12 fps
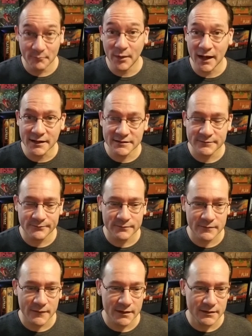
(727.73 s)
But
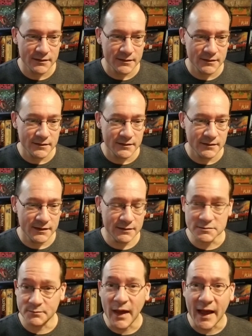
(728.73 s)
it
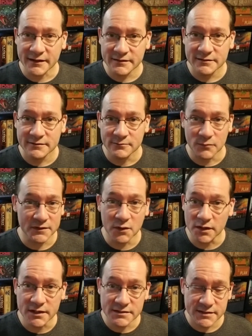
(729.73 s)
was packed with
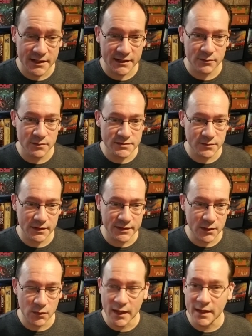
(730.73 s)
goodies, and there was
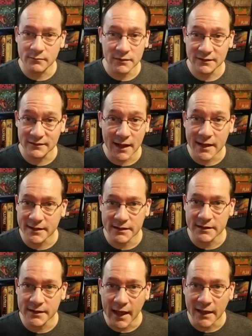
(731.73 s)
really no game like
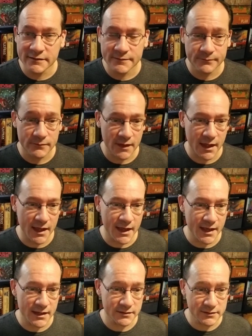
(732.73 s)
it yet.
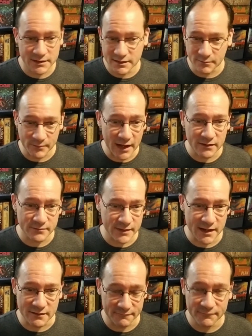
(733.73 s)
And, about
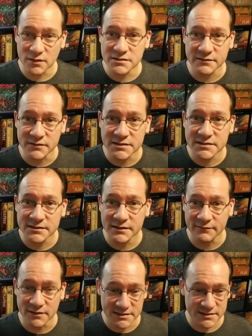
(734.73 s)
kind of the first of
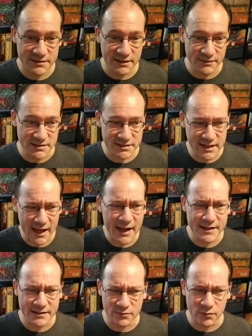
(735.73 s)
its
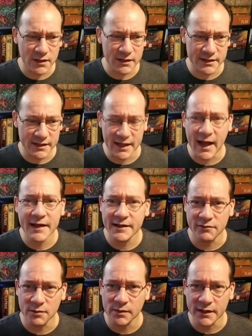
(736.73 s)
kind, really, that I'd
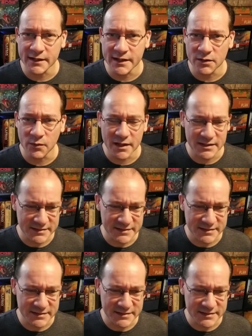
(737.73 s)
ever played anyway.